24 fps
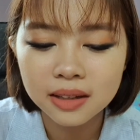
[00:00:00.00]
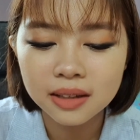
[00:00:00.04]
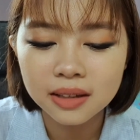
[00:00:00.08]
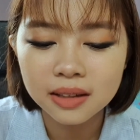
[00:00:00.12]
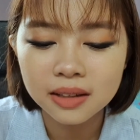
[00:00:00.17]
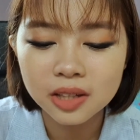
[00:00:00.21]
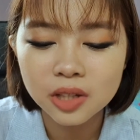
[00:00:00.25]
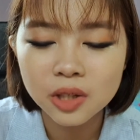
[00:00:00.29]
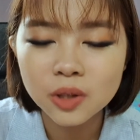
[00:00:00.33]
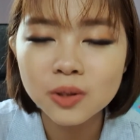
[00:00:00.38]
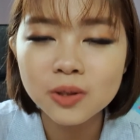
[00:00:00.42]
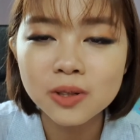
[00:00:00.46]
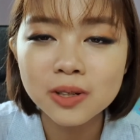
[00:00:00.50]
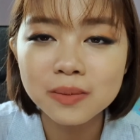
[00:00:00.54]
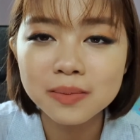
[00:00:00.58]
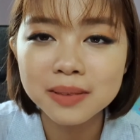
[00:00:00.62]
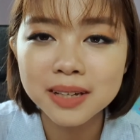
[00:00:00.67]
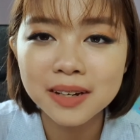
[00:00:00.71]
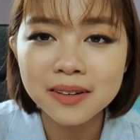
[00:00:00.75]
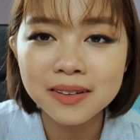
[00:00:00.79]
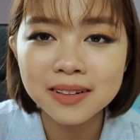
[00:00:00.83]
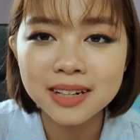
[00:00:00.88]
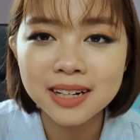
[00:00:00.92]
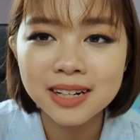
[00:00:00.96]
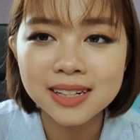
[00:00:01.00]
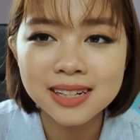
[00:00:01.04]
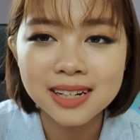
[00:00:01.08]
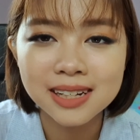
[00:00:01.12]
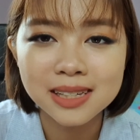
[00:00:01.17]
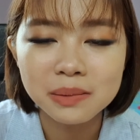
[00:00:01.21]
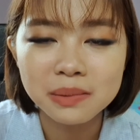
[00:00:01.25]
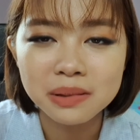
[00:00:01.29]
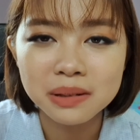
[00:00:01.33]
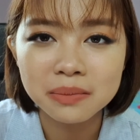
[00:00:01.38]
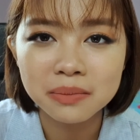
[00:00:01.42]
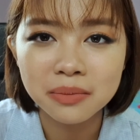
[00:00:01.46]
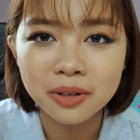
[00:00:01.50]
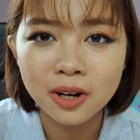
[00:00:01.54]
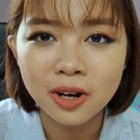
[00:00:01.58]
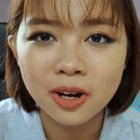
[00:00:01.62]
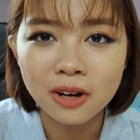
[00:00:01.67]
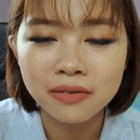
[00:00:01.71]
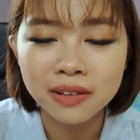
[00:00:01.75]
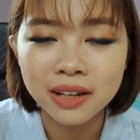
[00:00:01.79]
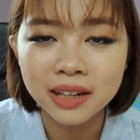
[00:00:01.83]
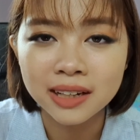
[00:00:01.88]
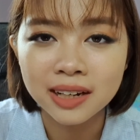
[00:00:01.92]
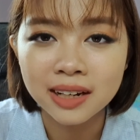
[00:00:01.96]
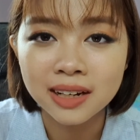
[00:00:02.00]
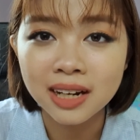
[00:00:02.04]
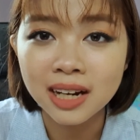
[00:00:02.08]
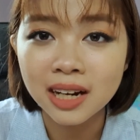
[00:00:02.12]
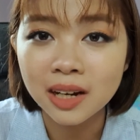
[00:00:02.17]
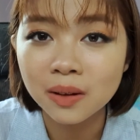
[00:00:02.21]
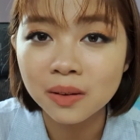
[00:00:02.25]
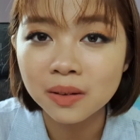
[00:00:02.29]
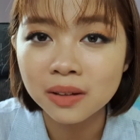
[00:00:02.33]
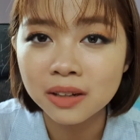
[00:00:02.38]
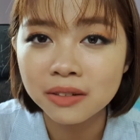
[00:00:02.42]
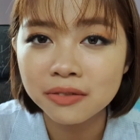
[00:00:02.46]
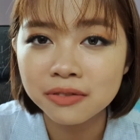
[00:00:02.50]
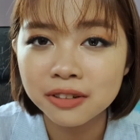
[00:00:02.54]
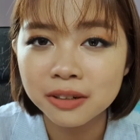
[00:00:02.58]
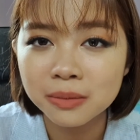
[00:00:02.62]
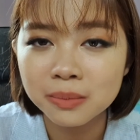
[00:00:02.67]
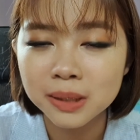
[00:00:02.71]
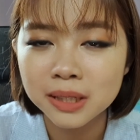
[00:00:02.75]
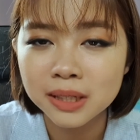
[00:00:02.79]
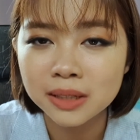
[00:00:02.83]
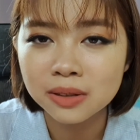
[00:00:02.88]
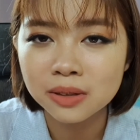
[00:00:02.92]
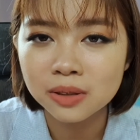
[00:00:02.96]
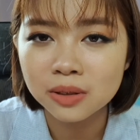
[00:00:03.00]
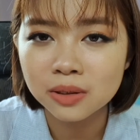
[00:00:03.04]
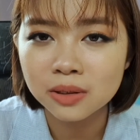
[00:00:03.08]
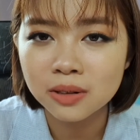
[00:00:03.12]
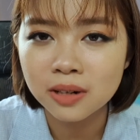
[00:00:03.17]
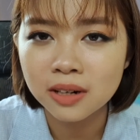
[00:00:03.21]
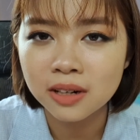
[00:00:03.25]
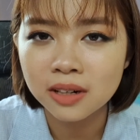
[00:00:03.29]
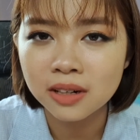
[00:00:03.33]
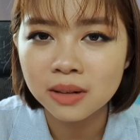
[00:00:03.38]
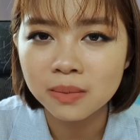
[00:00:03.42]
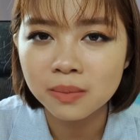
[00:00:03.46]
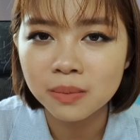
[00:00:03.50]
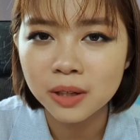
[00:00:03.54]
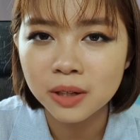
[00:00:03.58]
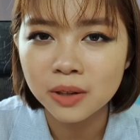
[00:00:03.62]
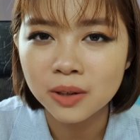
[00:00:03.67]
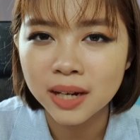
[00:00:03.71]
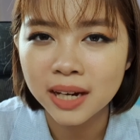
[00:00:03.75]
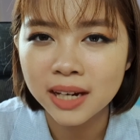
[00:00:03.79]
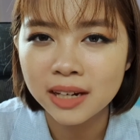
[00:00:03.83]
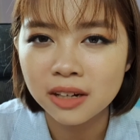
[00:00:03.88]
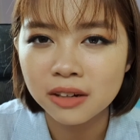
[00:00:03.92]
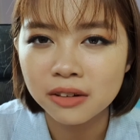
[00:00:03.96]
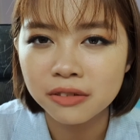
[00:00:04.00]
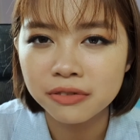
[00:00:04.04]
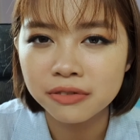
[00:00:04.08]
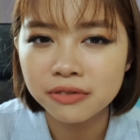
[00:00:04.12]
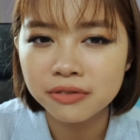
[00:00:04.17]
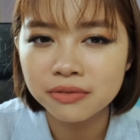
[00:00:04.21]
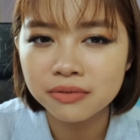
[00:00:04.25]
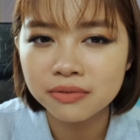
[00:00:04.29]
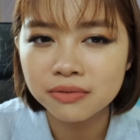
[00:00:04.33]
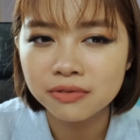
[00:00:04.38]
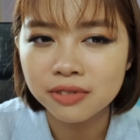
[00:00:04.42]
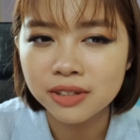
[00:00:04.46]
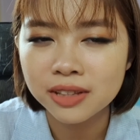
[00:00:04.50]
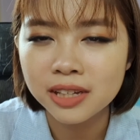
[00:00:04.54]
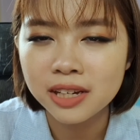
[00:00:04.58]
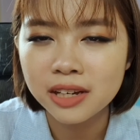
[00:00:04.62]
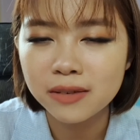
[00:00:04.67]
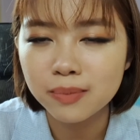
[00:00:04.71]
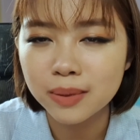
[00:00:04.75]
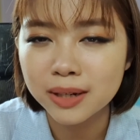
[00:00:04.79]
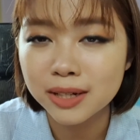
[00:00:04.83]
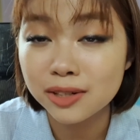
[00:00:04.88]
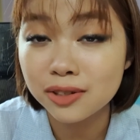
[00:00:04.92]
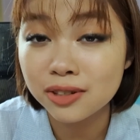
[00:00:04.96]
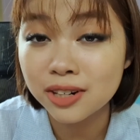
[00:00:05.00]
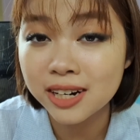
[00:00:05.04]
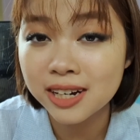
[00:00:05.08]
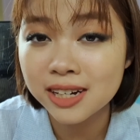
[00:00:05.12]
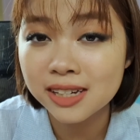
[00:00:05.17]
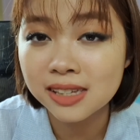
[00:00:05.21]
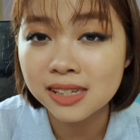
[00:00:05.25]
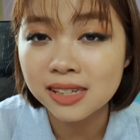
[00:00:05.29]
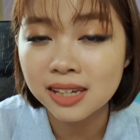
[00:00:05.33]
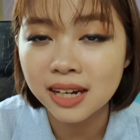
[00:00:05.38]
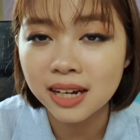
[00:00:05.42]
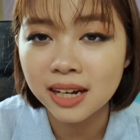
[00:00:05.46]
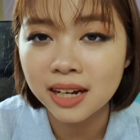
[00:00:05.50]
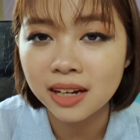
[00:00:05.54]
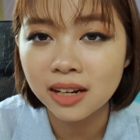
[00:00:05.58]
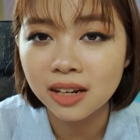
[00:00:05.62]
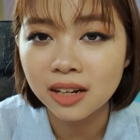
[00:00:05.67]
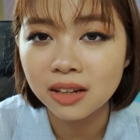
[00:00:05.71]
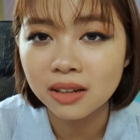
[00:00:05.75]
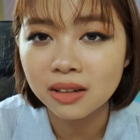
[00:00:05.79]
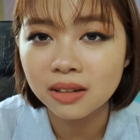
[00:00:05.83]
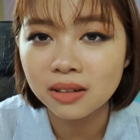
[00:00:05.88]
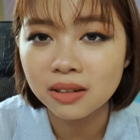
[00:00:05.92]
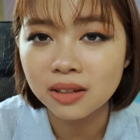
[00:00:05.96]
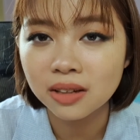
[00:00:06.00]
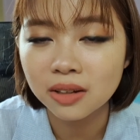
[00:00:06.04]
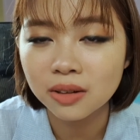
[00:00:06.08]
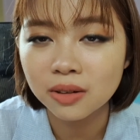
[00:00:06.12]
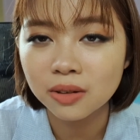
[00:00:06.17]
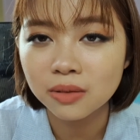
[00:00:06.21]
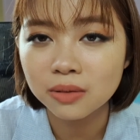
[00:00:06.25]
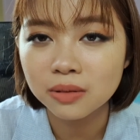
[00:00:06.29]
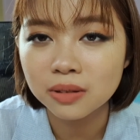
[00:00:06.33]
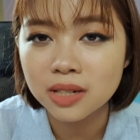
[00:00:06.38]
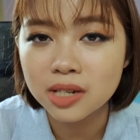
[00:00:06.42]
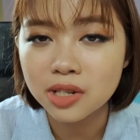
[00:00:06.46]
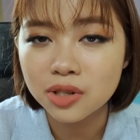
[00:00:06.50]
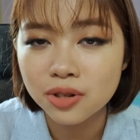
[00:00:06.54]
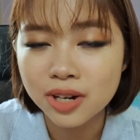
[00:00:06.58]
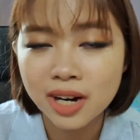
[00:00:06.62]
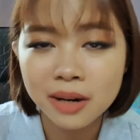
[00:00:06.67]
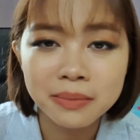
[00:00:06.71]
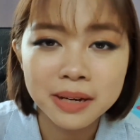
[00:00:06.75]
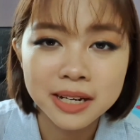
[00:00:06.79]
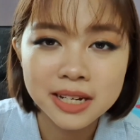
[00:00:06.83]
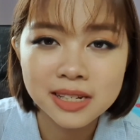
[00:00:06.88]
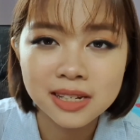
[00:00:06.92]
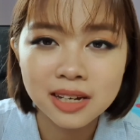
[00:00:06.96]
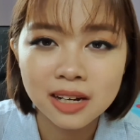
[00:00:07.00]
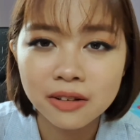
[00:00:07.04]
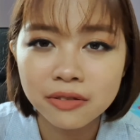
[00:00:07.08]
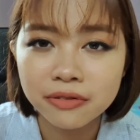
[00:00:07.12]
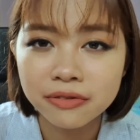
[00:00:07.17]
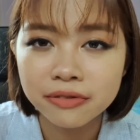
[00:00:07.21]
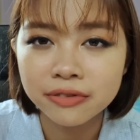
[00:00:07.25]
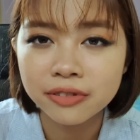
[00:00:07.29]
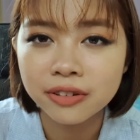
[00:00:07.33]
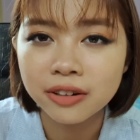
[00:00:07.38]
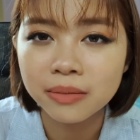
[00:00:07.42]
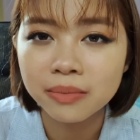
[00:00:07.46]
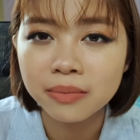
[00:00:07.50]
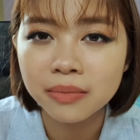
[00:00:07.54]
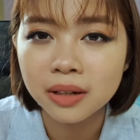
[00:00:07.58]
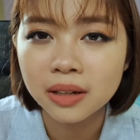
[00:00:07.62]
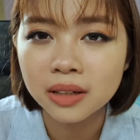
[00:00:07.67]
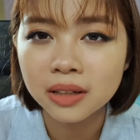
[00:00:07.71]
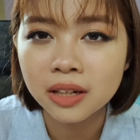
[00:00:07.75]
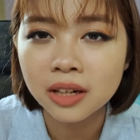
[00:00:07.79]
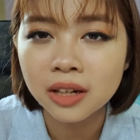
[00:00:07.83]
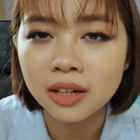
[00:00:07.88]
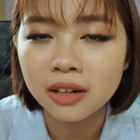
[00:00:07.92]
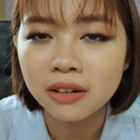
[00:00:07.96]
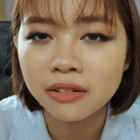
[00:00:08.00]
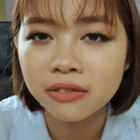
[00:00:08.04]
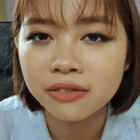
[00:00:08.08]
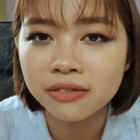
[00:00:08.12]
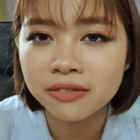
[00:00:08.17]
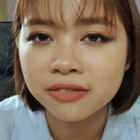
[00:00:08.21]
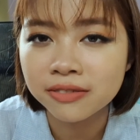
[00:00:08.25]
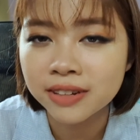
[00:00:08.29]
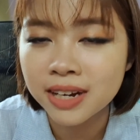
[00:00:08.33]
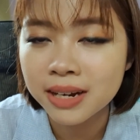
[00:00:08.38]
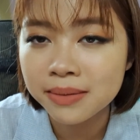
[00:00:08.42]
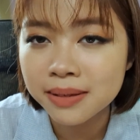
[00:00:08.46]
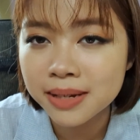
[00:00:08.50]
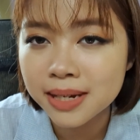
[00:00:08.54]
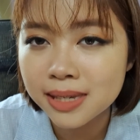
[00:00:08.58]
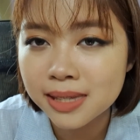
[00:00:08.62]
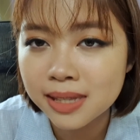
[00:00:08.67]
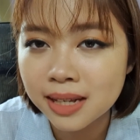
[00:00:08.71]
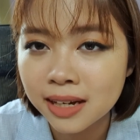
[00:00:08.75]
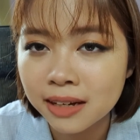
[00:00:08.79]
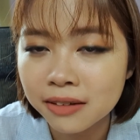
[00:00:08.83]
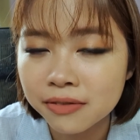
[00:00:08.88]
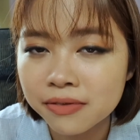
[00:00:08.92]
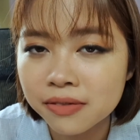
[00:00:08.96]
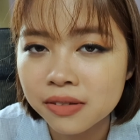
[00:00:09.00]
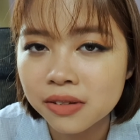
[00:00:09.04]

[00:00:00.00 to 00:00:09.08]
YouTube nowadays has been more of like an outlet for me to you know, kind of relieve my stress and you know, distract myself from a lot of family stuff.